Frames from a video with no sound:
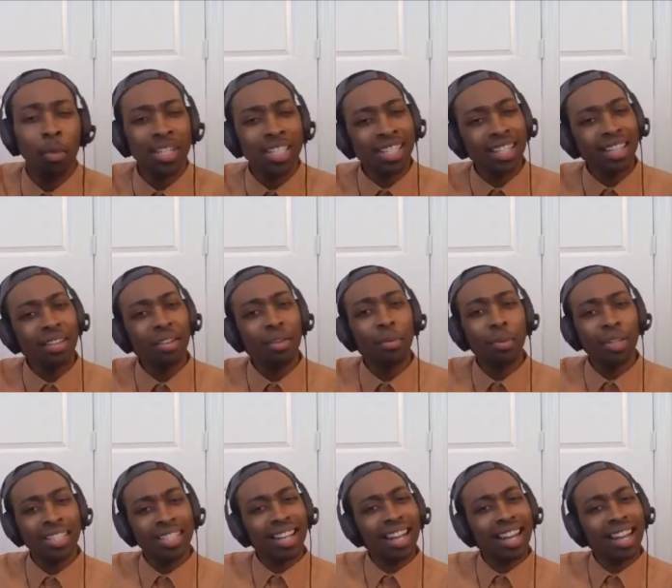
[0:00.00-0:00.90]
was, really, it,
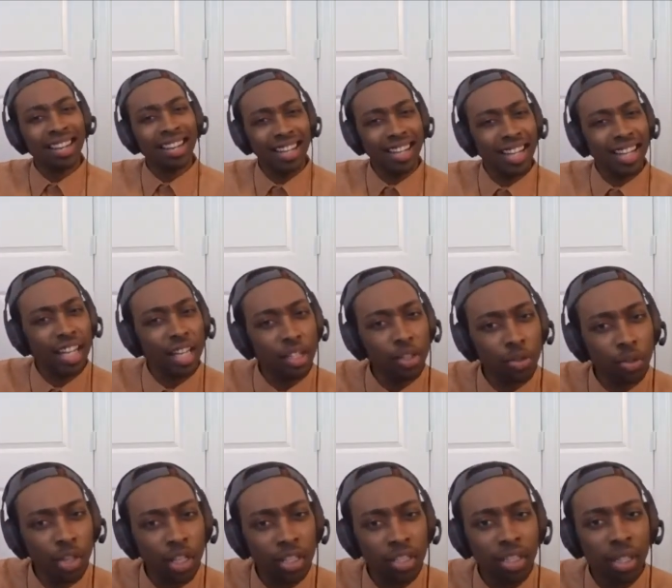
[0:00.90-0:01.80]
was it like a knee
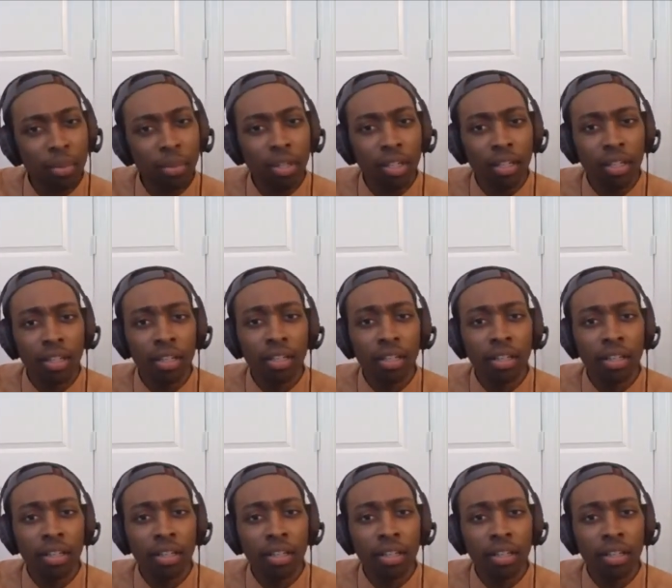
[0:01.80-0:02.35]
injury or something?